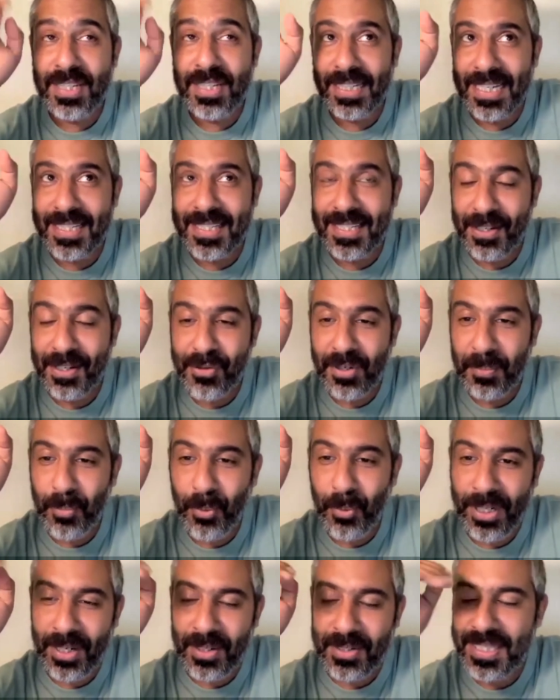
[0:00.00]
That's an interesting
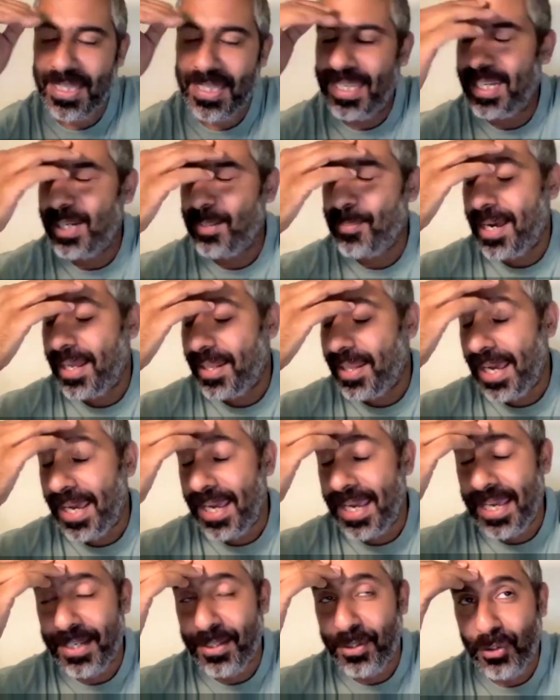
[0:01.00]
point. I was thinking about that,
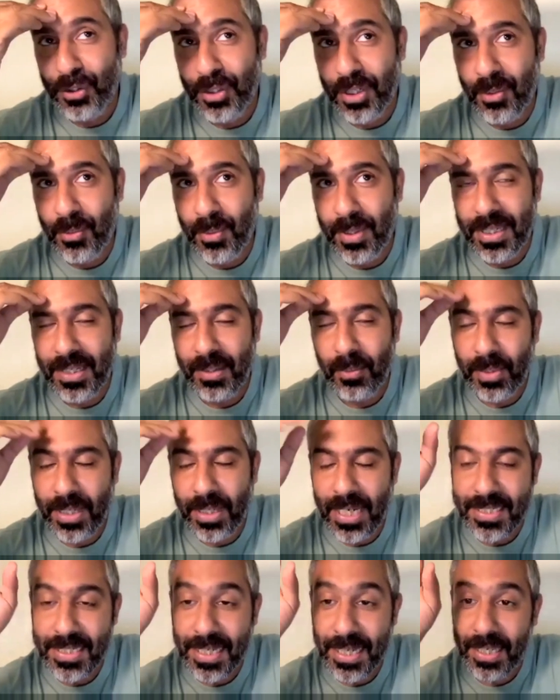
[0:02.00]
and when
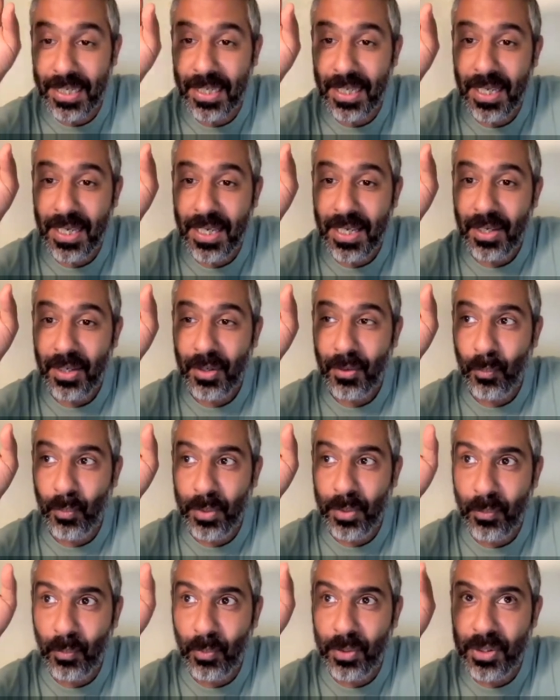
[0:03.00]
they say,
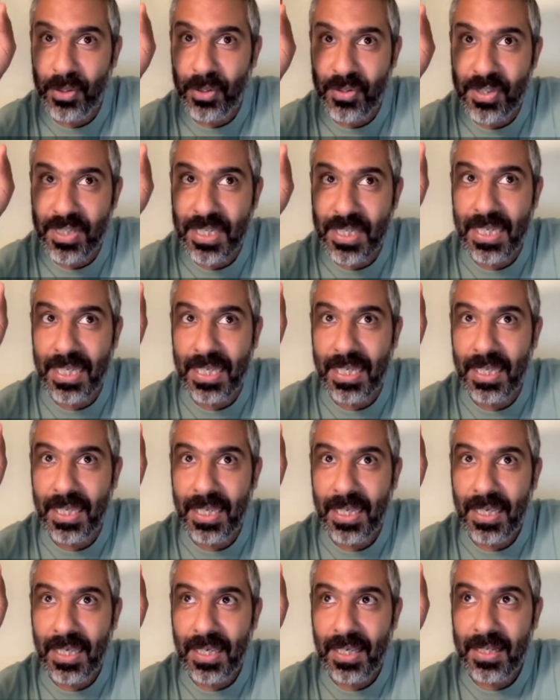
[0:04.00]
when you see
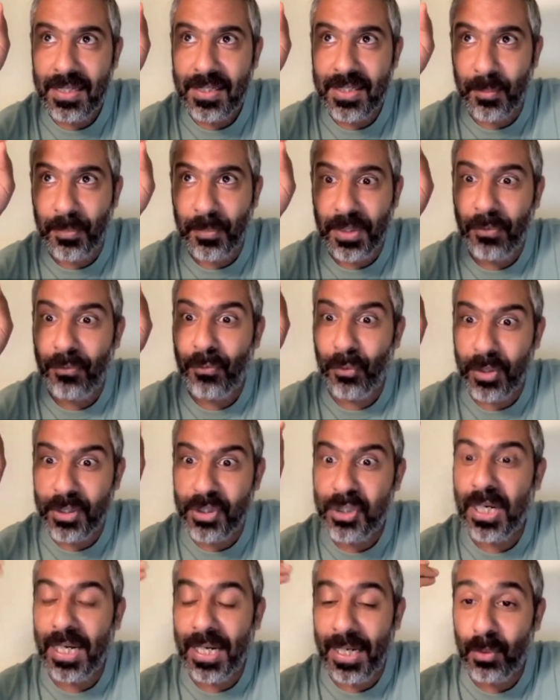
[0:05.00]
something through a
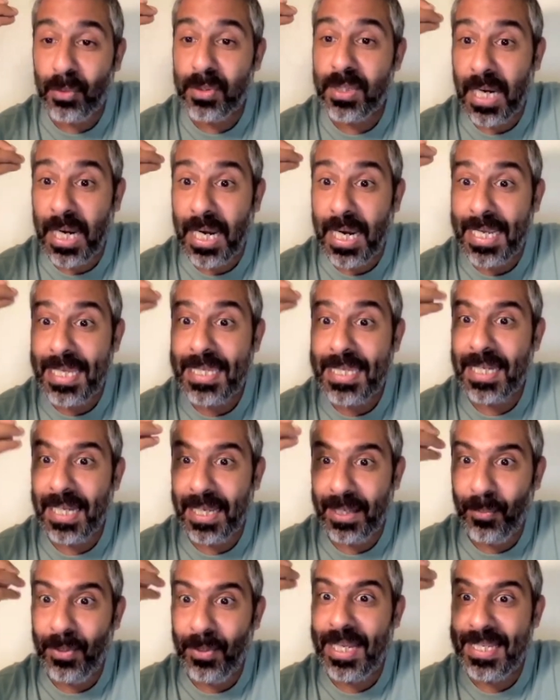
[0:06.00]
child's eyes,
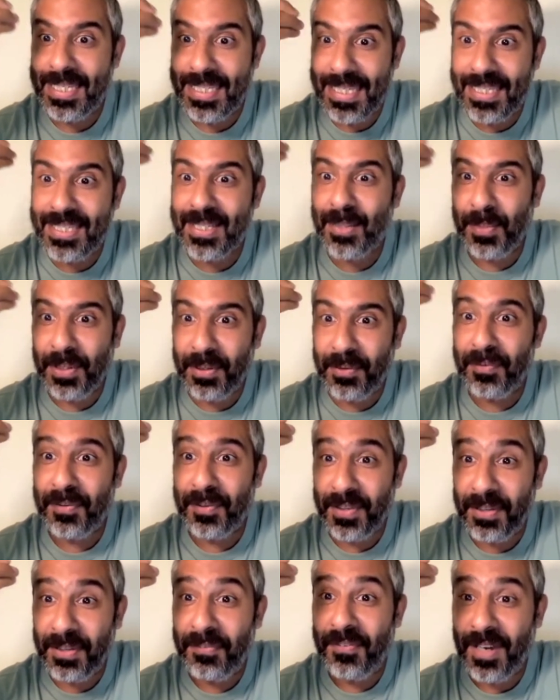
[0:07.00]
like when they see something for
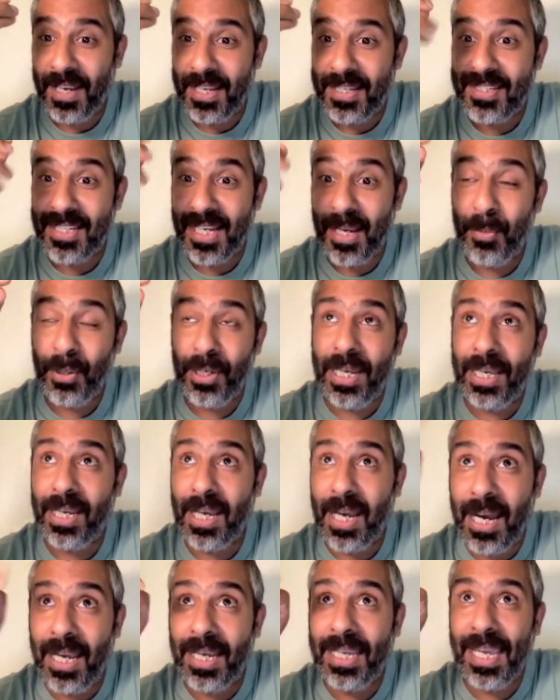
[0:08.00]
the first time, you're like,
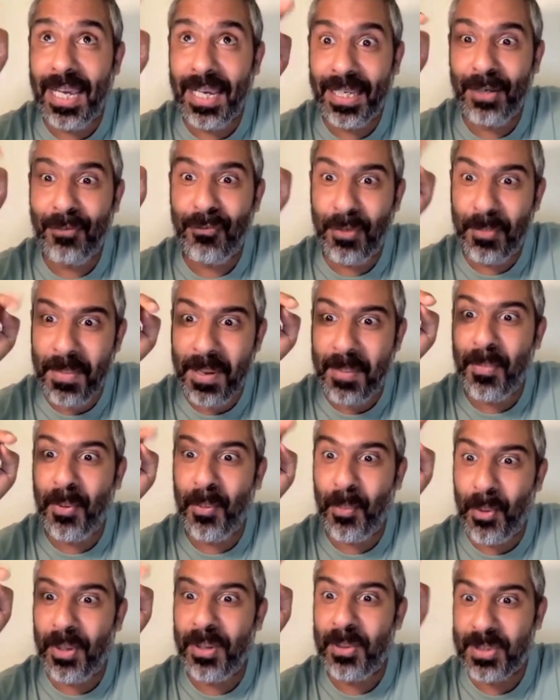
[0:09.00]
okay, I can remember
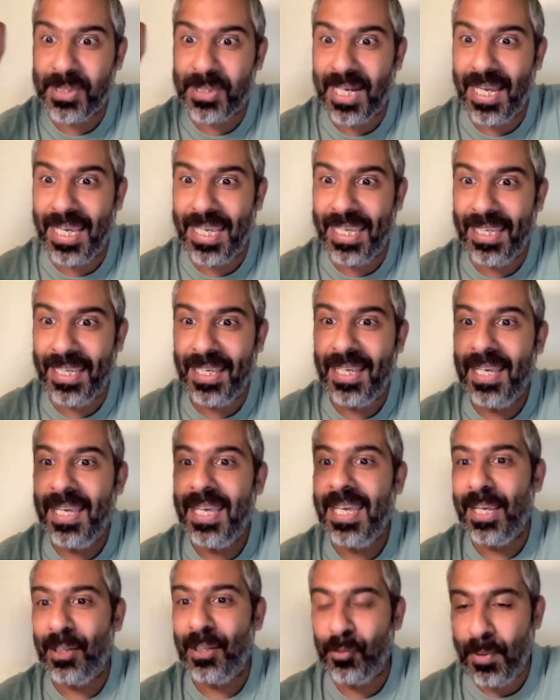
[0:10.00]
what it was like
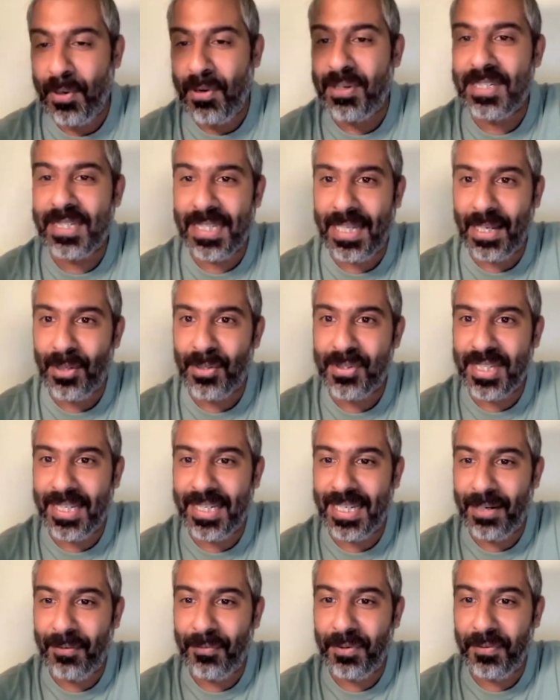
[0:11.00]
experiencing that or seeing
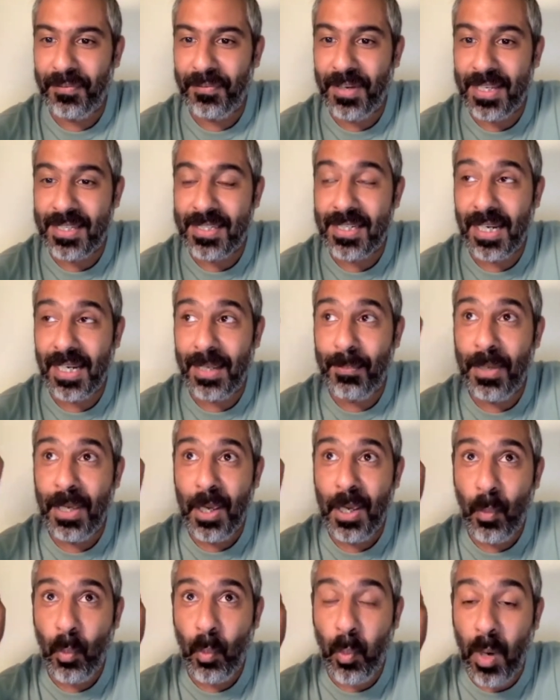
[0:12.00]
that for the first time.
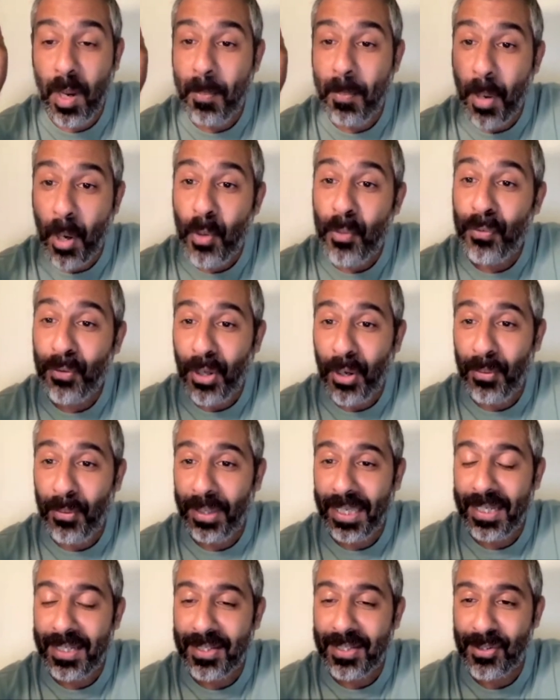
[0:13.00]
We're both going
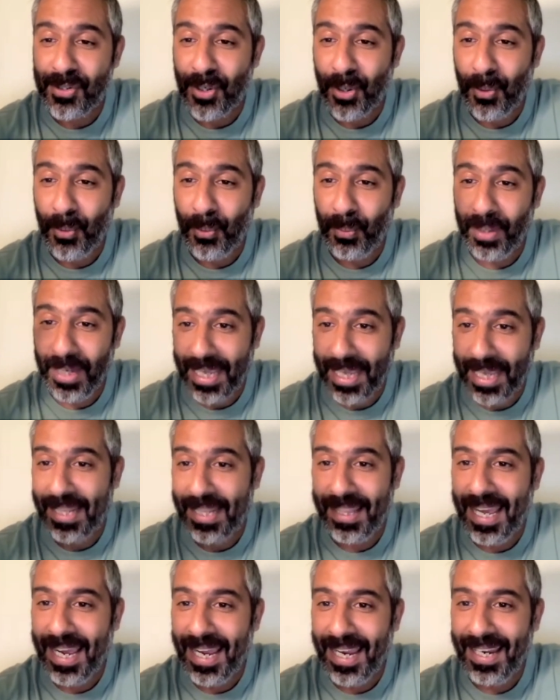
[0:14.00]
into Soul like
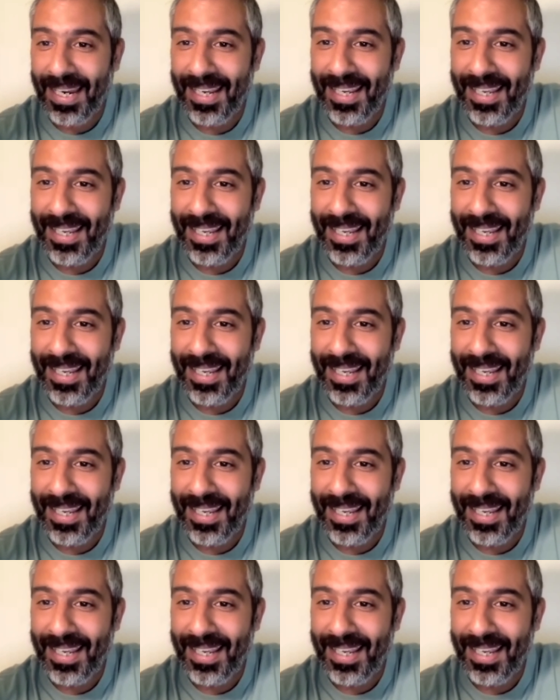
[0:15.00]
that.